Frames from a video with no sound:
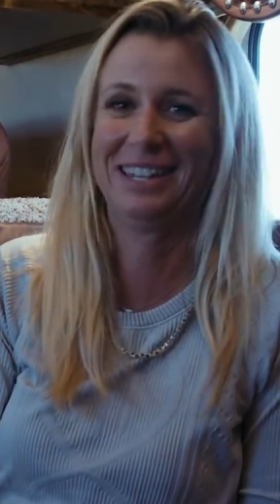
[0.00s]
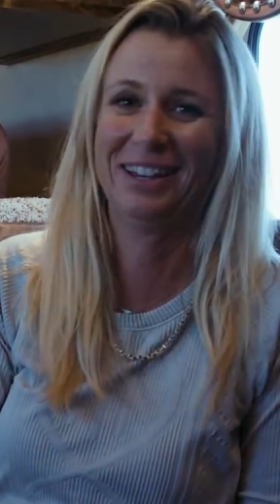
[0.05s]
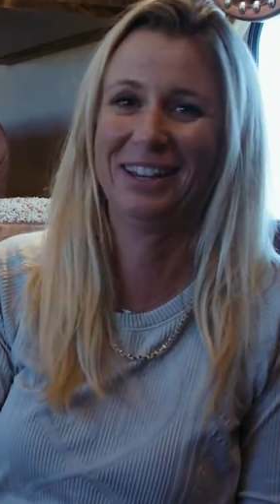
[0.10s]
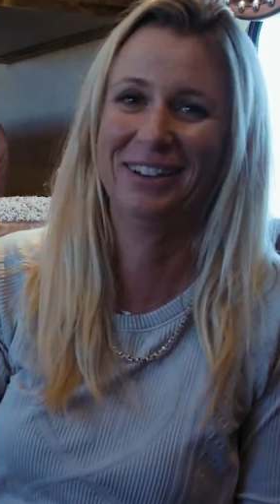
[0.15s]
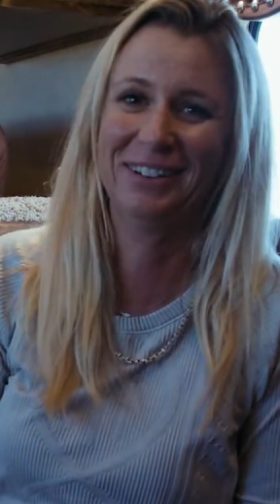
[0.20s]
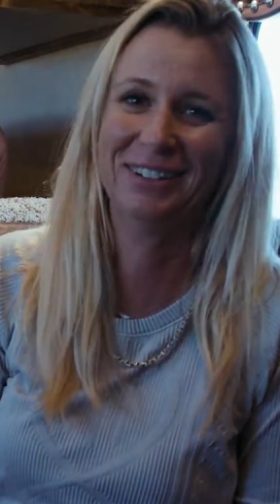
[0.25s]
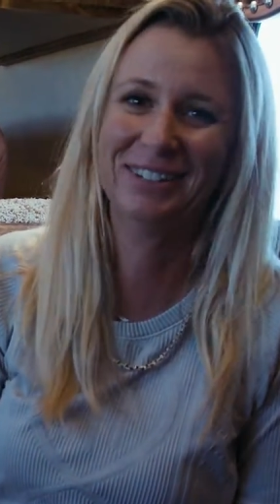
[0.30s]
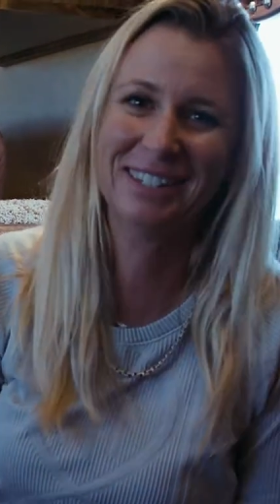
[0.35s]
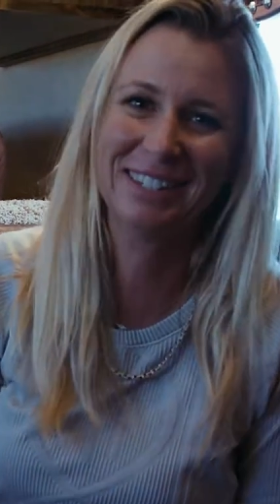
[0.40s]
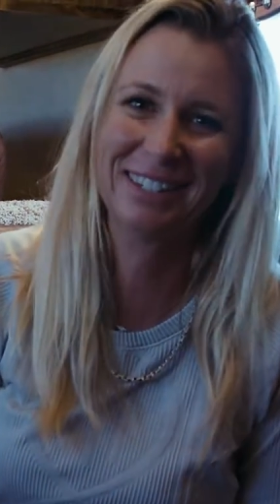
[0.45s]

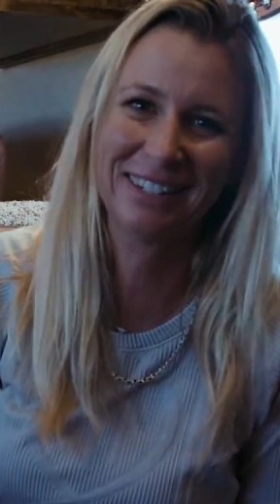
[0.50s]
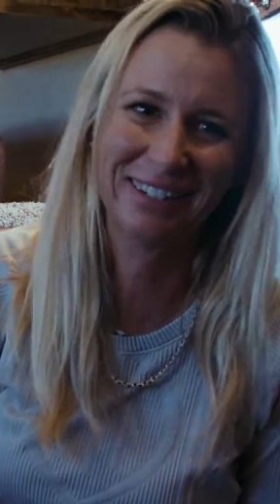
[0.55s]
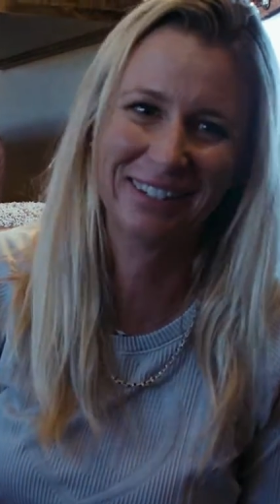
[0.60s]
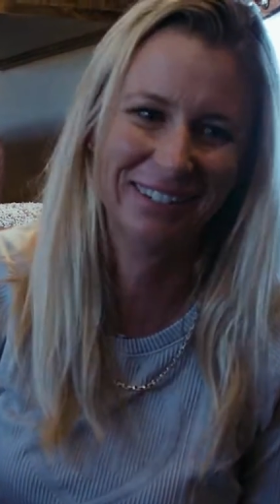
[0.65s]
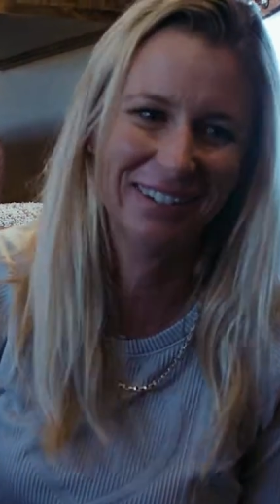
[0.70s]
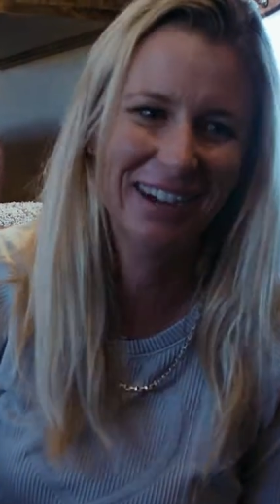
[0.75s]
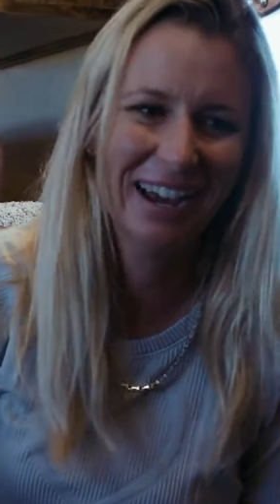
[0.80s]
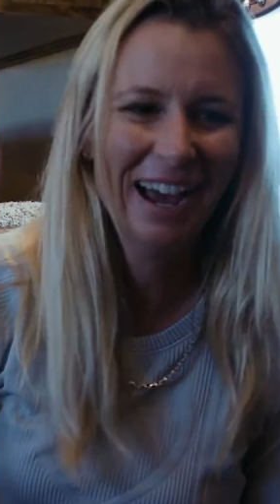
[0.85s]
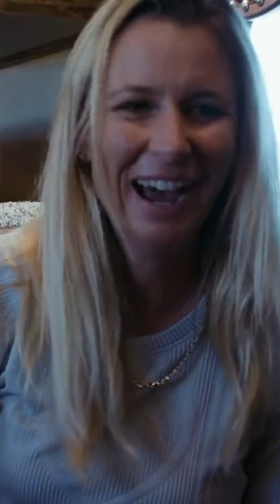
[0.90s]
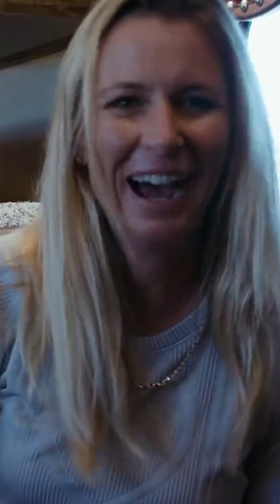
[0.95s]
though, so
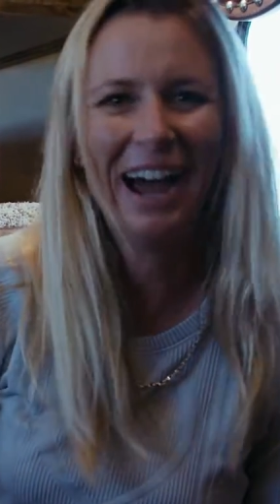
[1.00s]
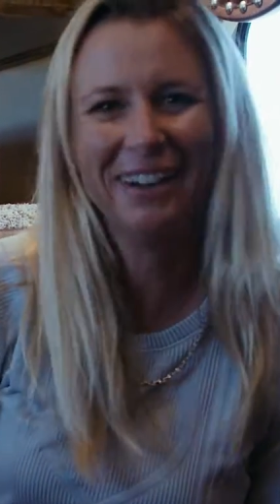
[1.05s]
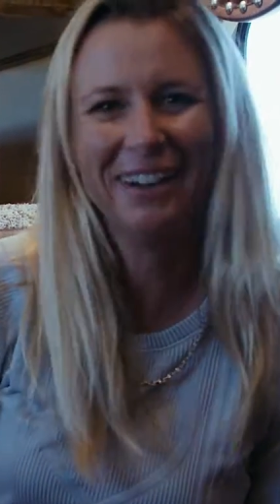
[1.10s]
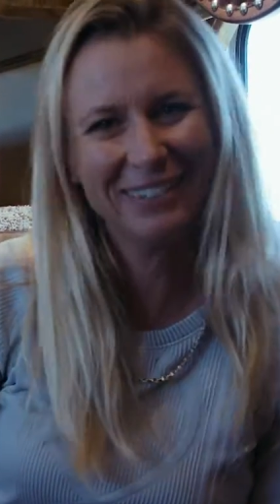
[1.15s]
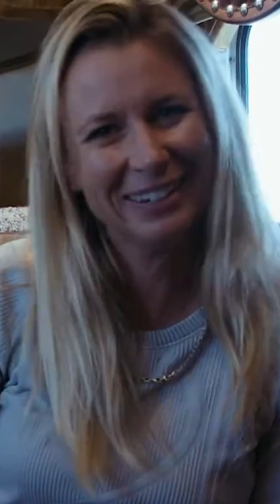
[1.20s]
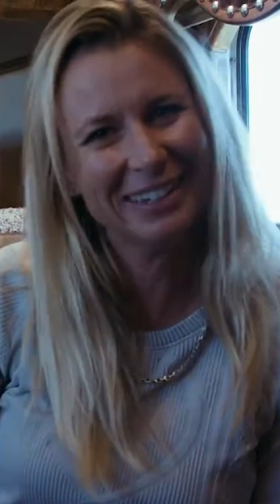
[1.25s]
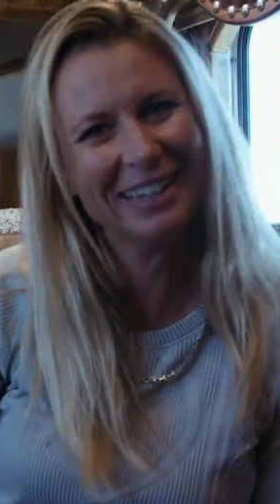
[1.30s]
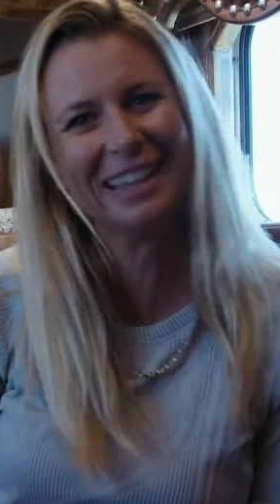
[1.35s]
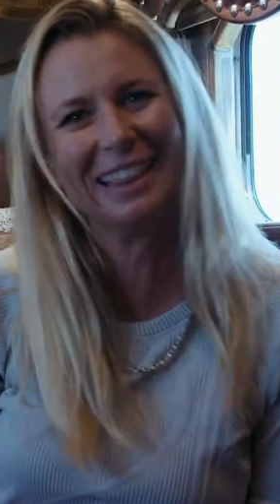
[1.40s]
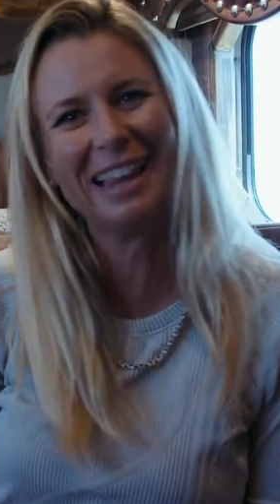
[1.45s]
I
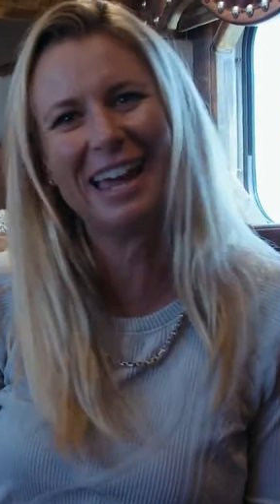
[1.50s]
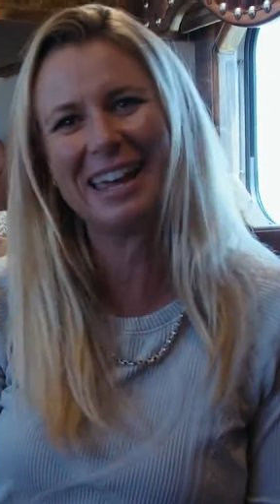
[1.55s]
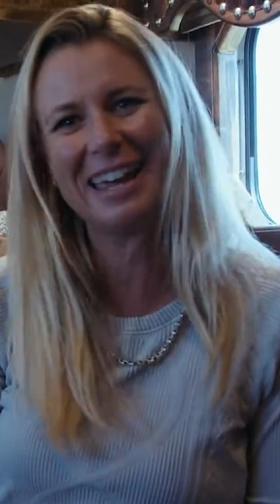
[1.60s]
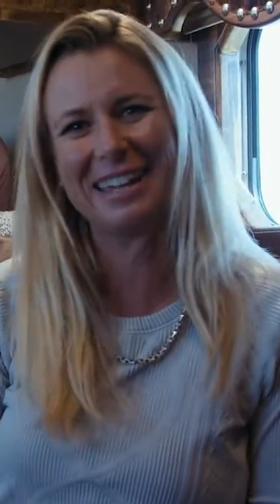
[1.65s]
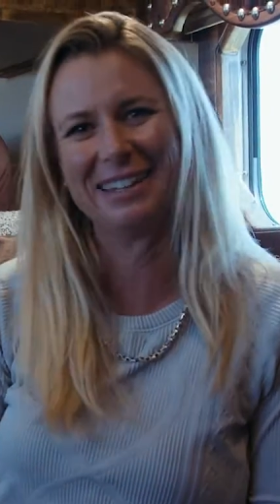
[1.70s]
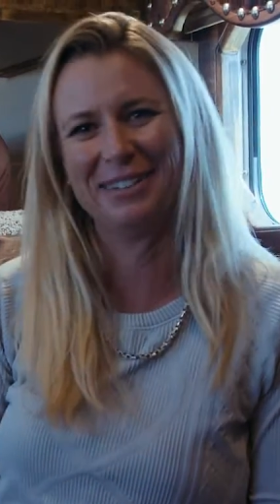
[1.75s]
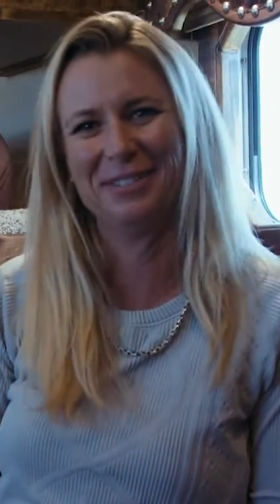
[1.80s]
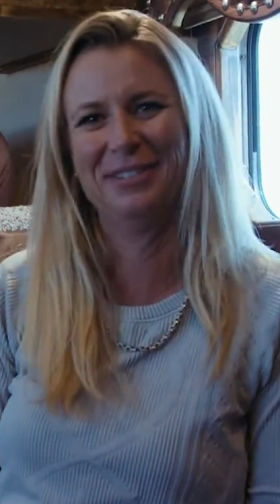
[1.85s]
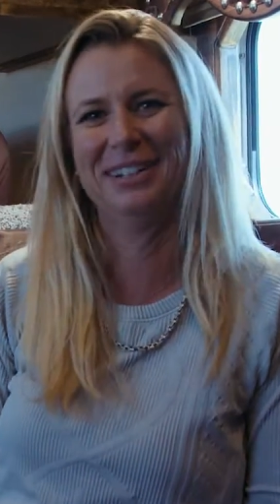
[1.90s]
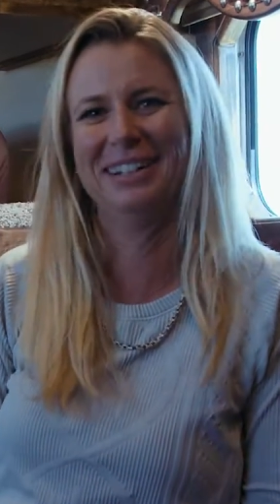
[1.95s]
really like
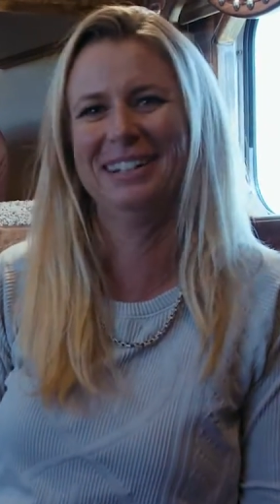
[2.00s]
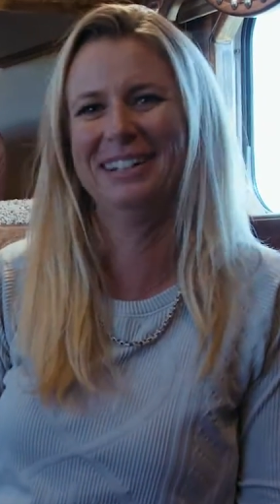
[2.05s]
them.